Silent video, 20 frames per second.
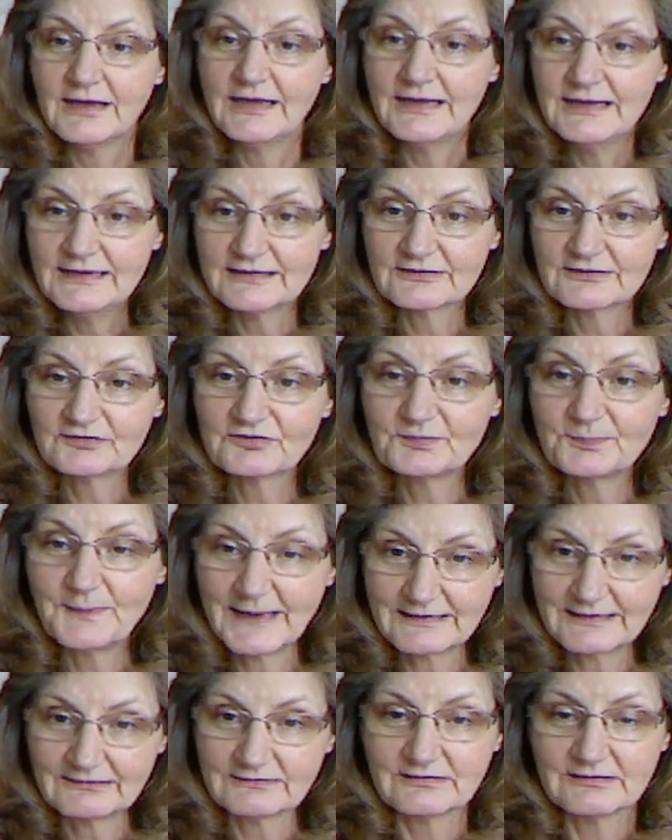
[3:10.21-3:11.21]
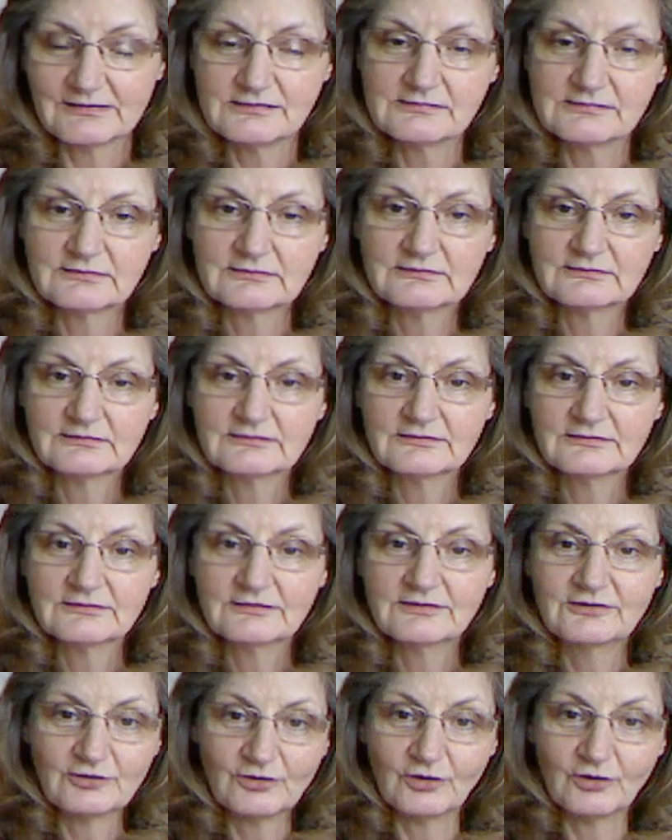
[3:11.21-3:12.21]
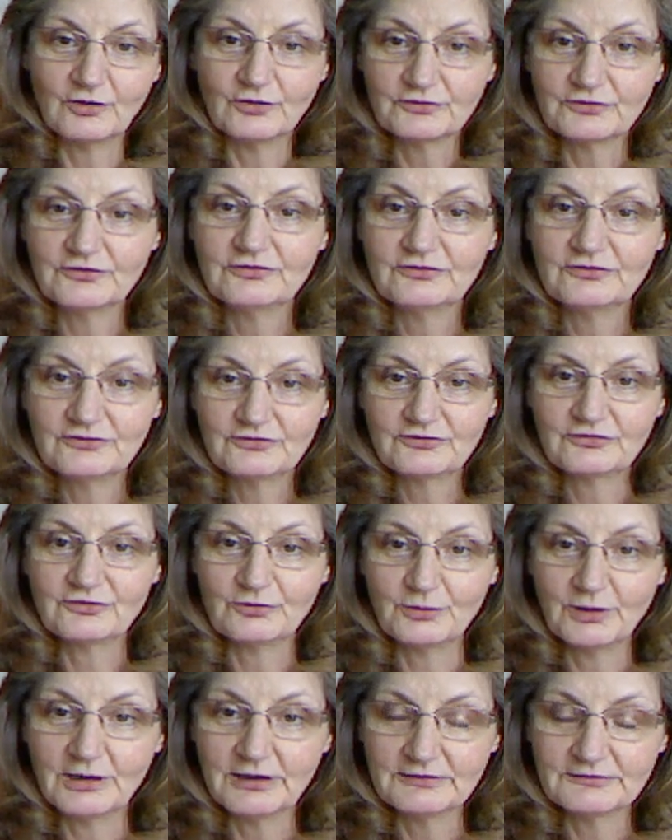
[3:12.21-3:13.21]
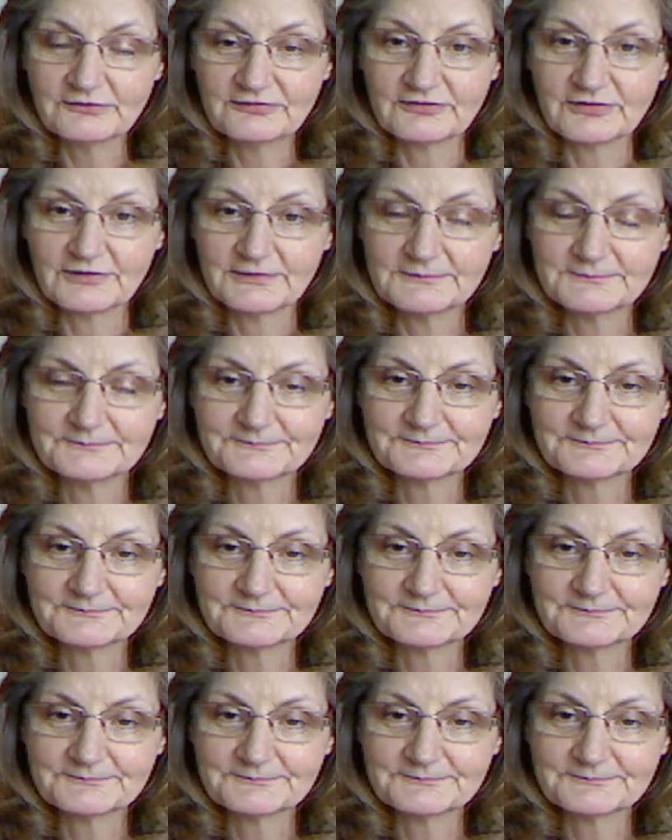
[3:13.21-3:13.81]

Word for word: He expected God to answer.